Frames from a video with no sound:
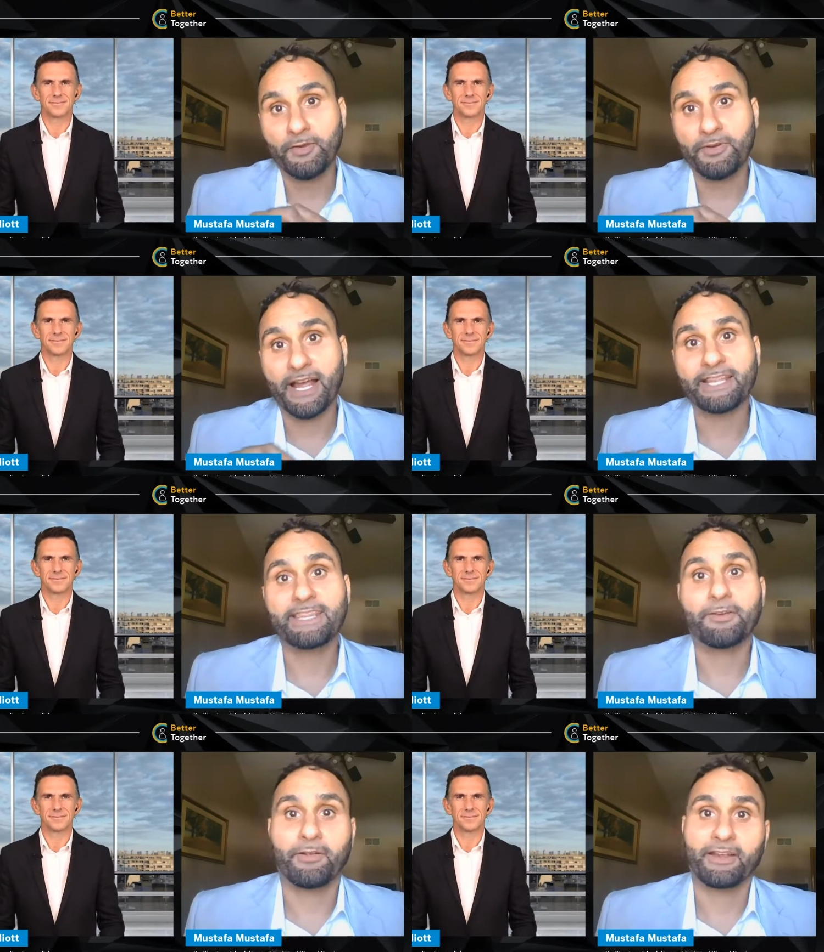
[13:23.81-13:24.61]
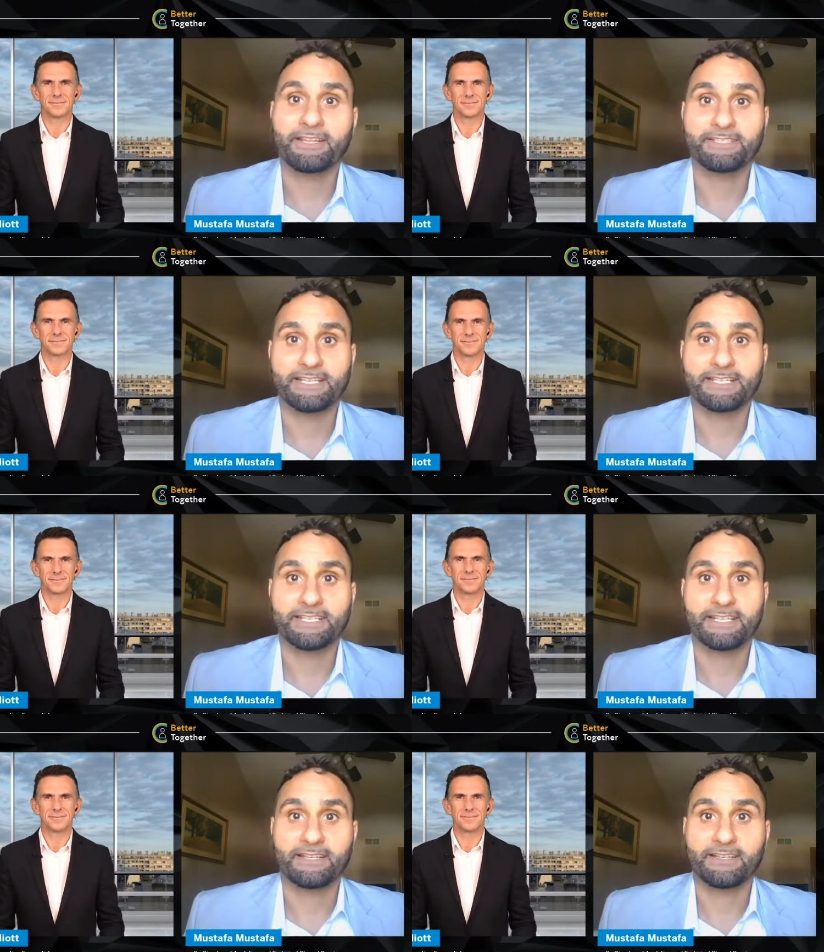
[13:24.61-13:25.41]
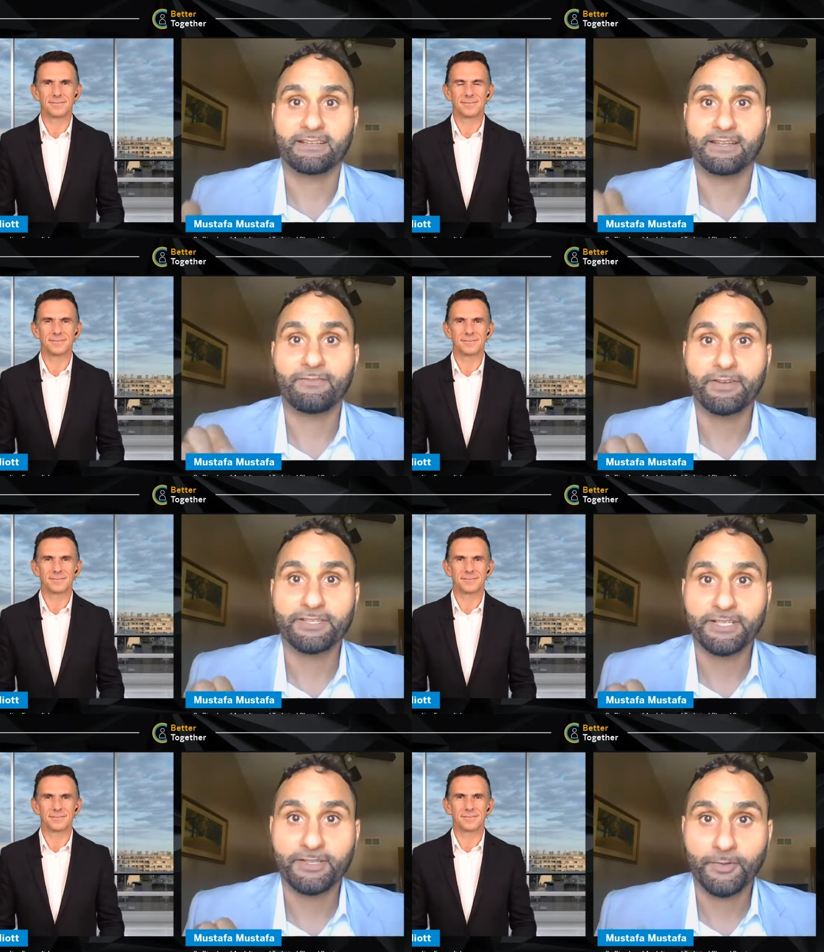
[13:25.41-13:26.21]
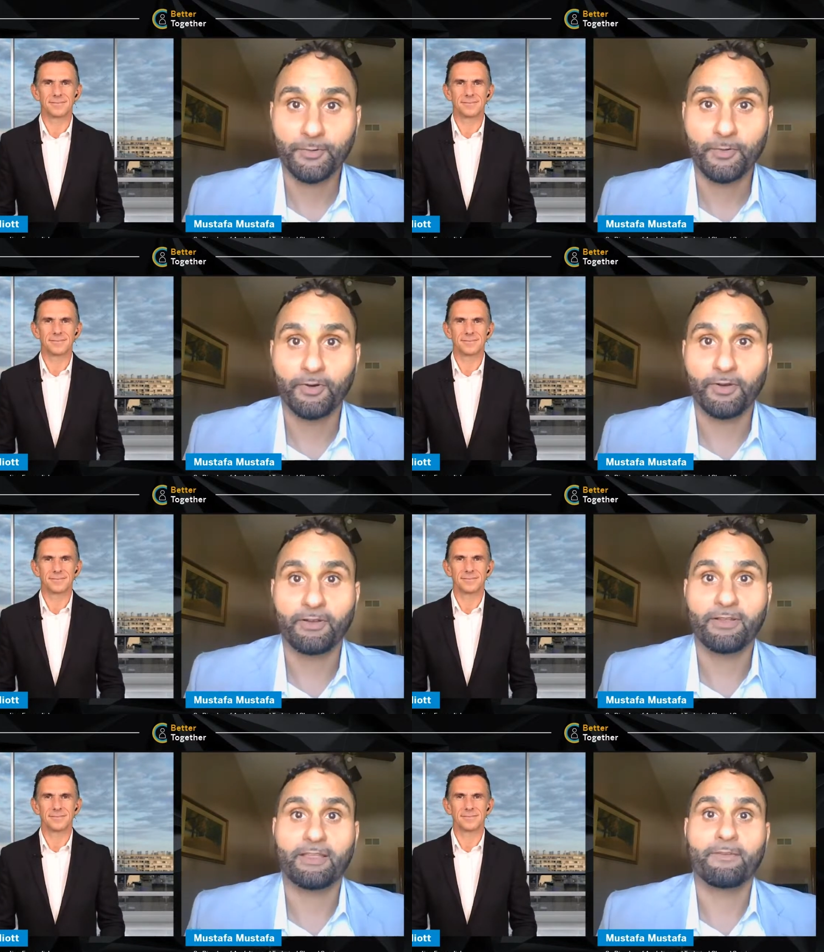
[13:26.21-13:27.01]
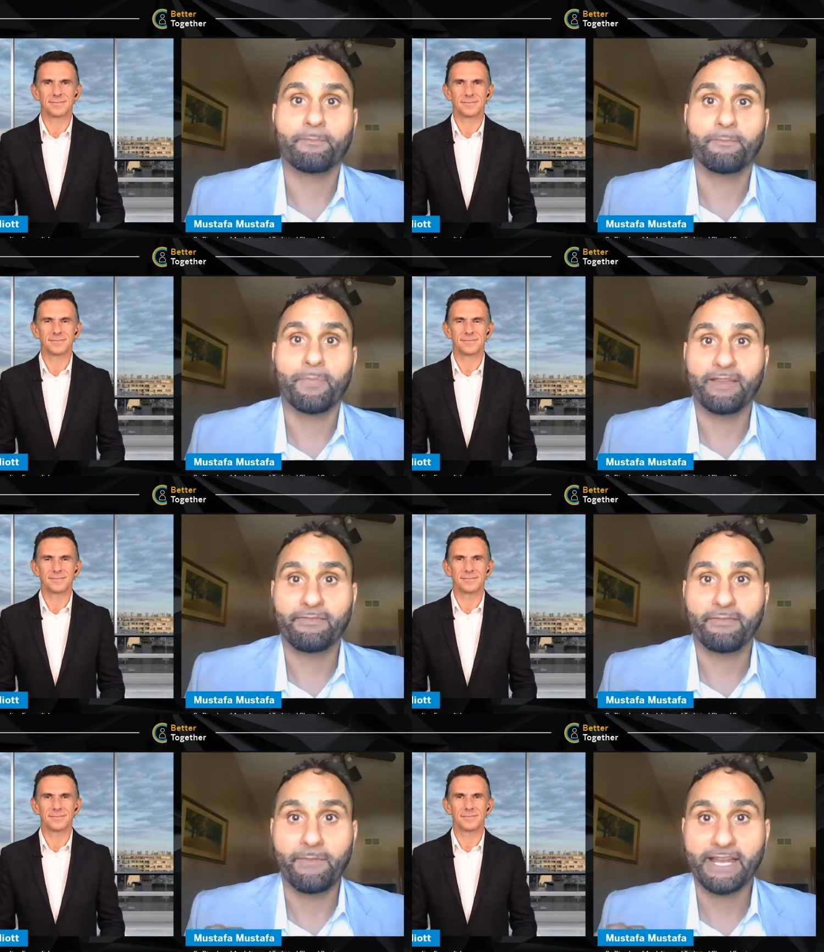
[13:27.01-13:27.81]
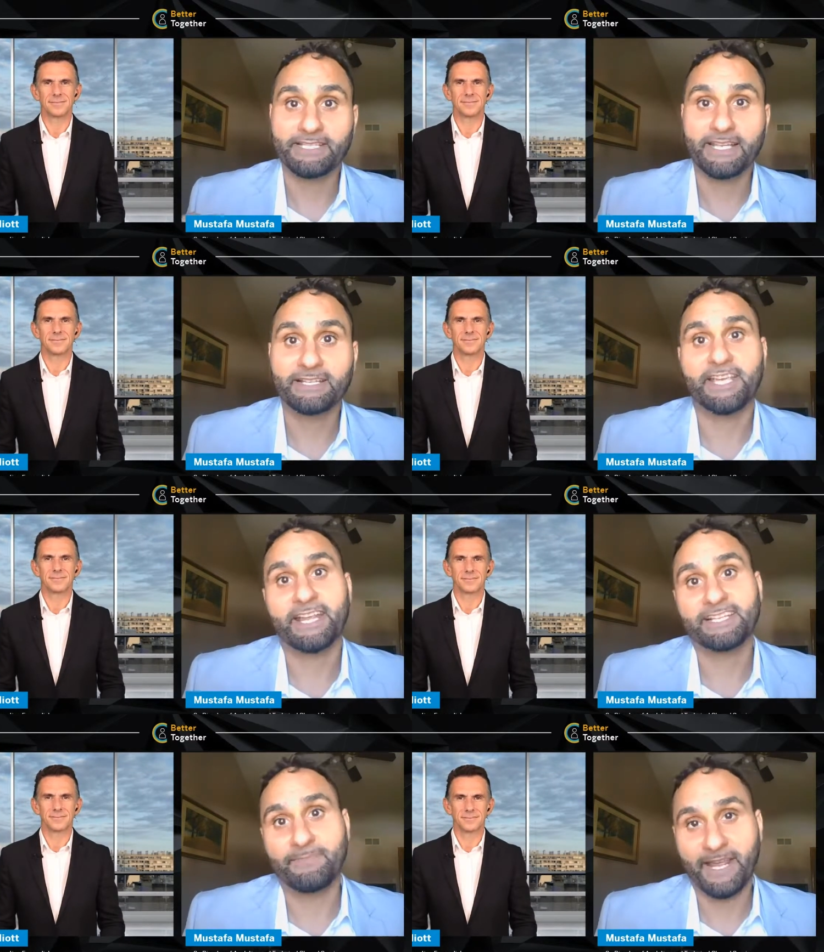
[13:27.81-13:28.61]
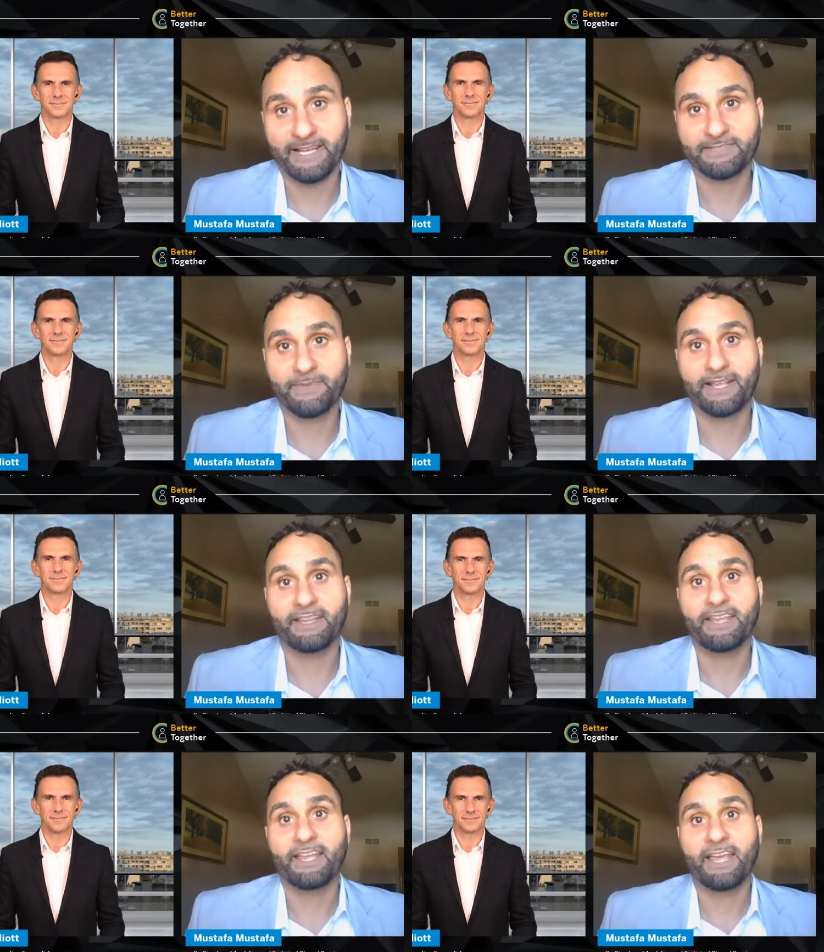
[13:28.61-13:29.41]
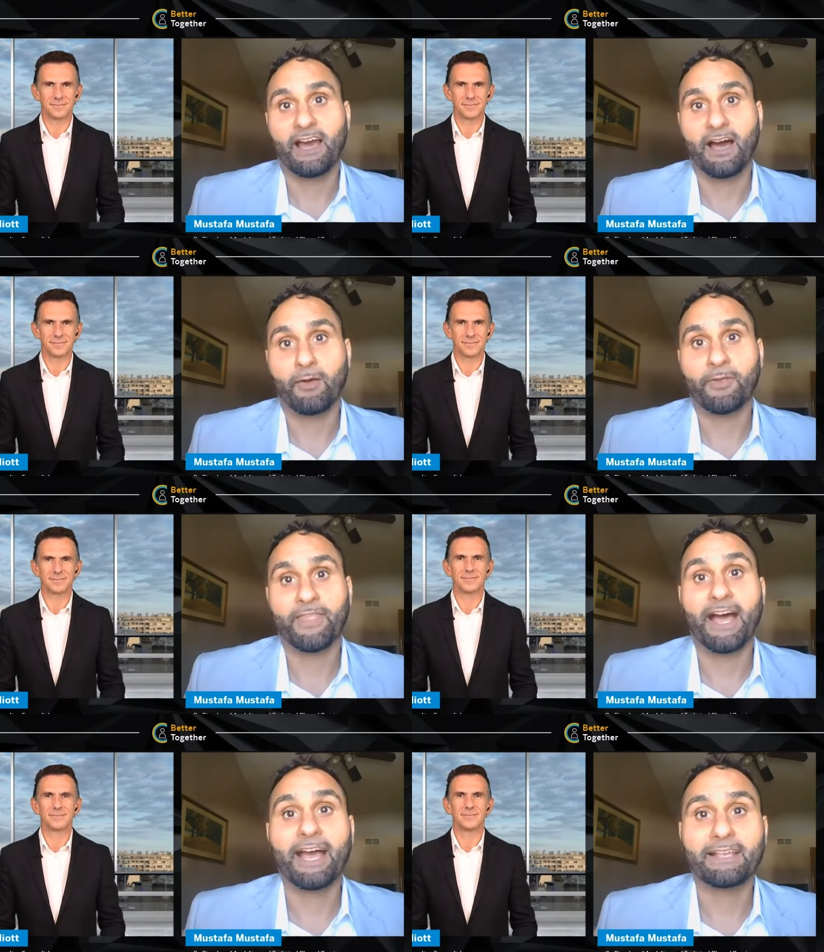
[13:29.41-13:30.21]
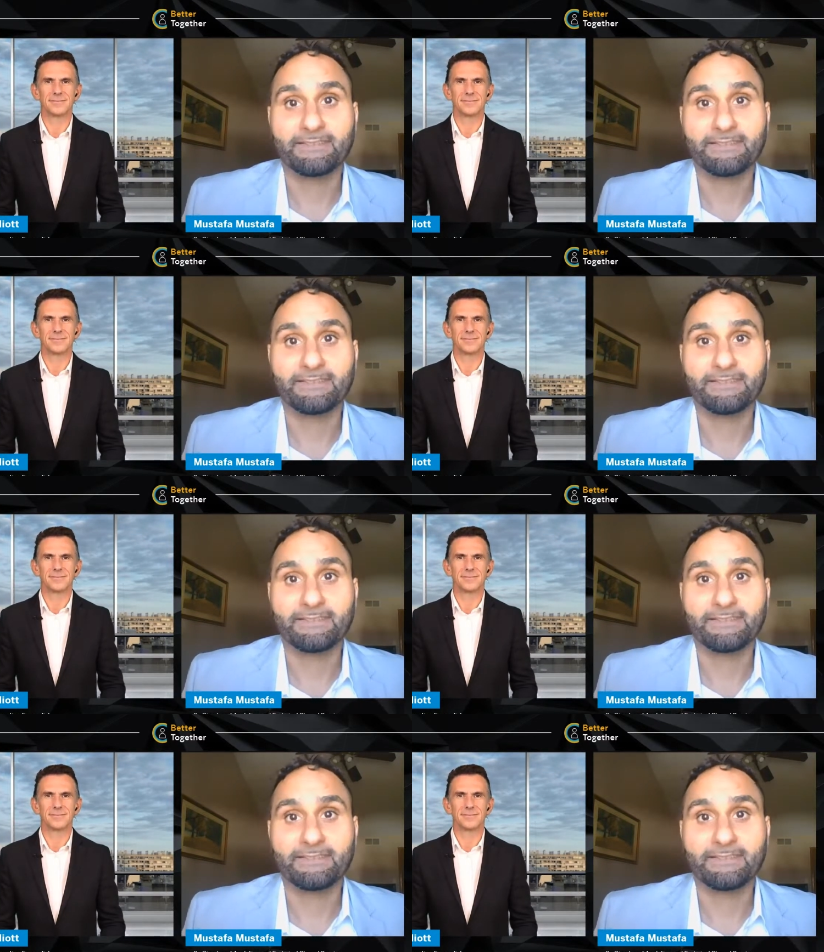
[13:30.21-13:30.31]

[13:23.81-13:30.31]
Speaker 1: unite the organization to leverage a tool benef- managing change management uh, with the